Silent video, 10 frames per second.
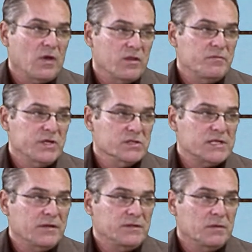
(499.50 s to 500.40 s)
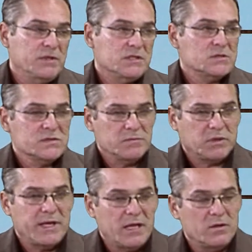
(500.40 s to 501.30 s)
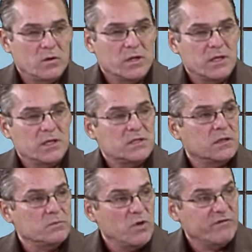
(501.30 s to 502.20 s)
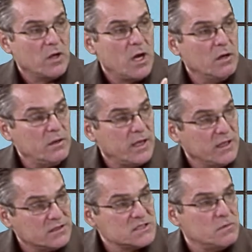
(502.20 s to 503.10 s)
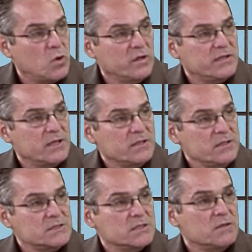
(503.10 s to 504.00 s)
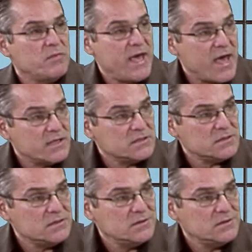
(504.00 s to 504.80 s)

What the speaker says: all the bills out there, but this was a plan in order to get it to move along and get the support that it needs to get passed.